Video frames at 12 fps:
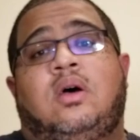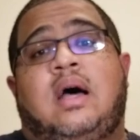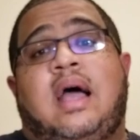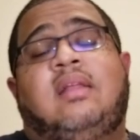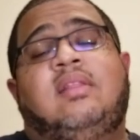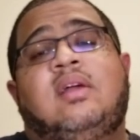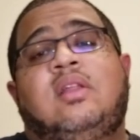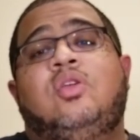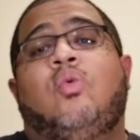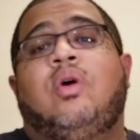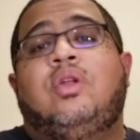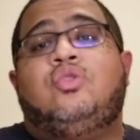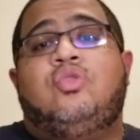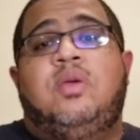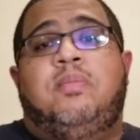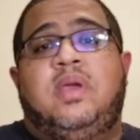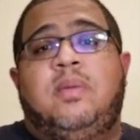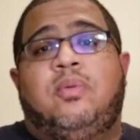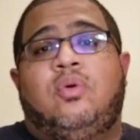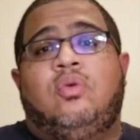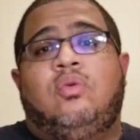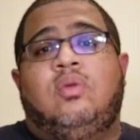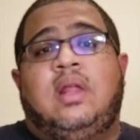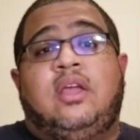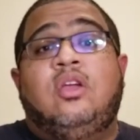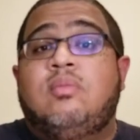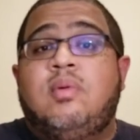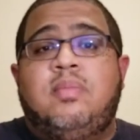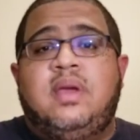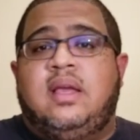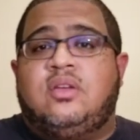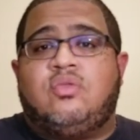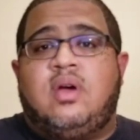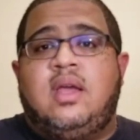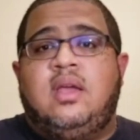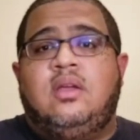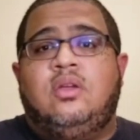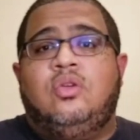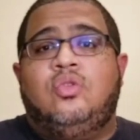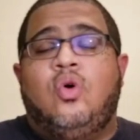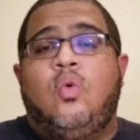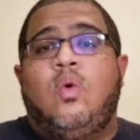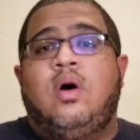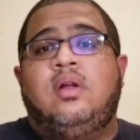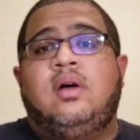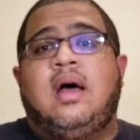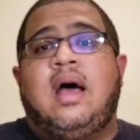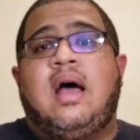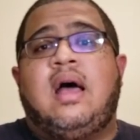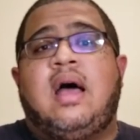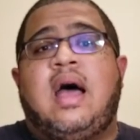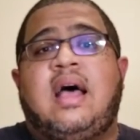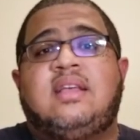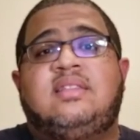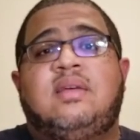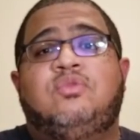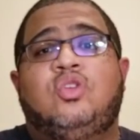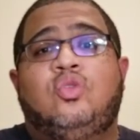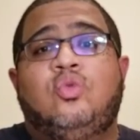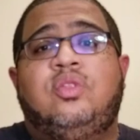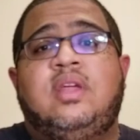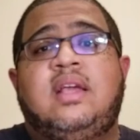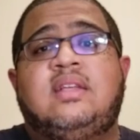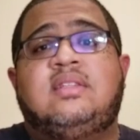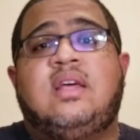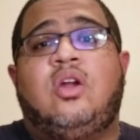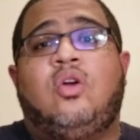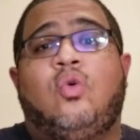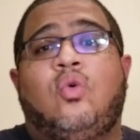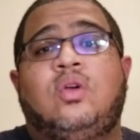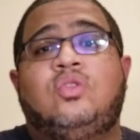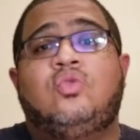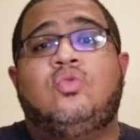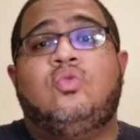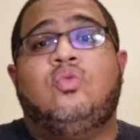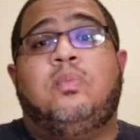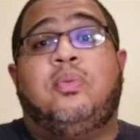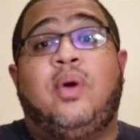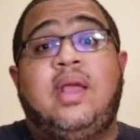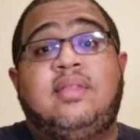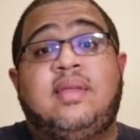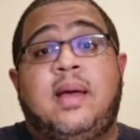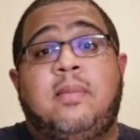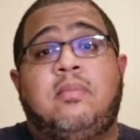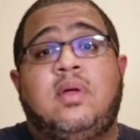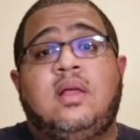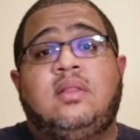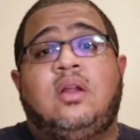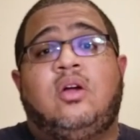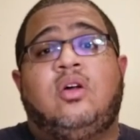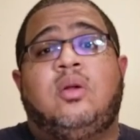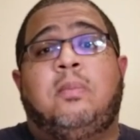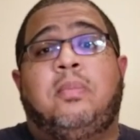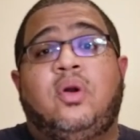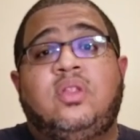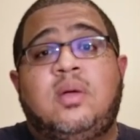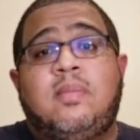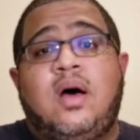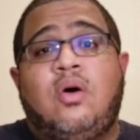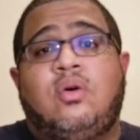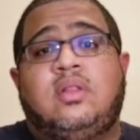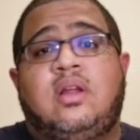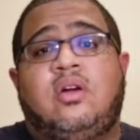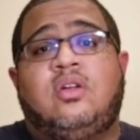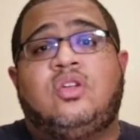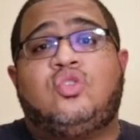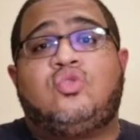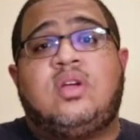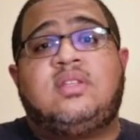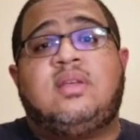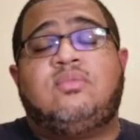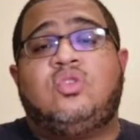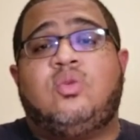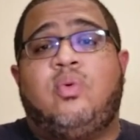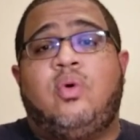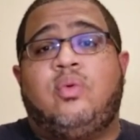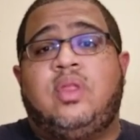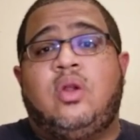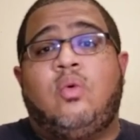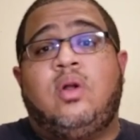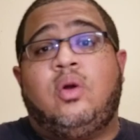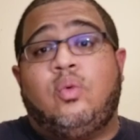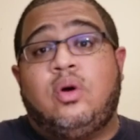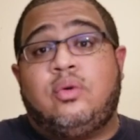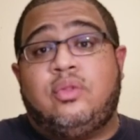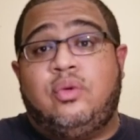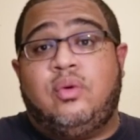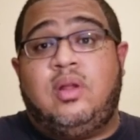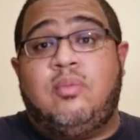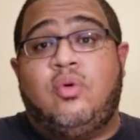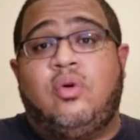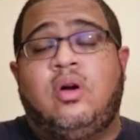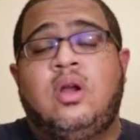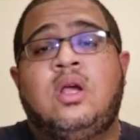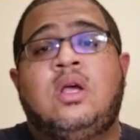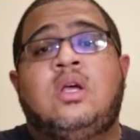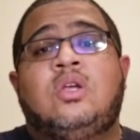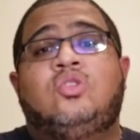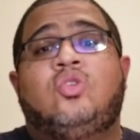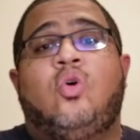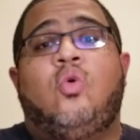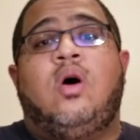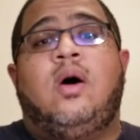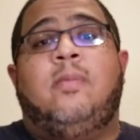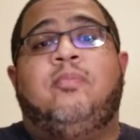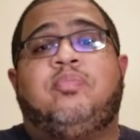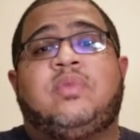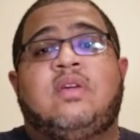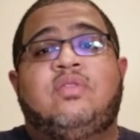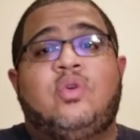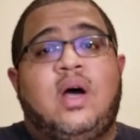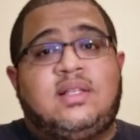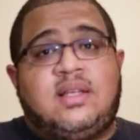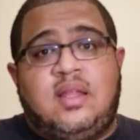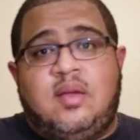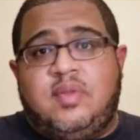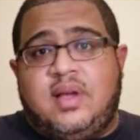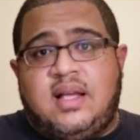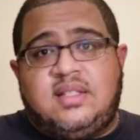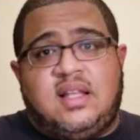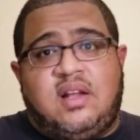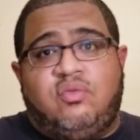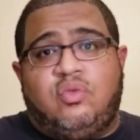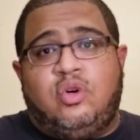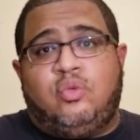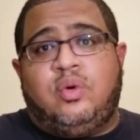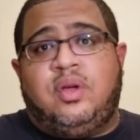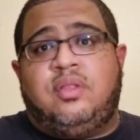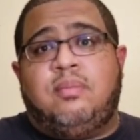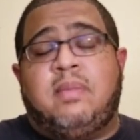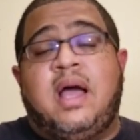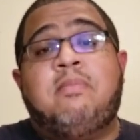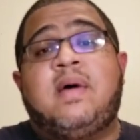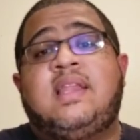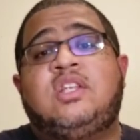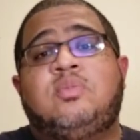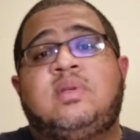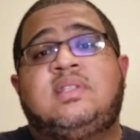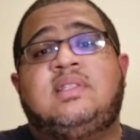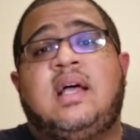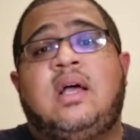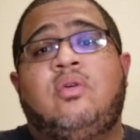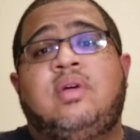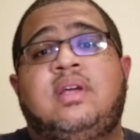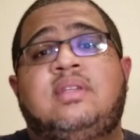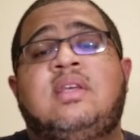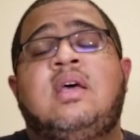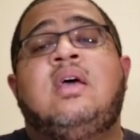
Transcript: ideally, you want to treat people like human beings, right? You don't want to ask them to do things that are going to break them, that are going to burn them out, and that are going to stress them to the point where they don't want to work with you anymore. So if you ask any of the guys that I've worked with, my management style is,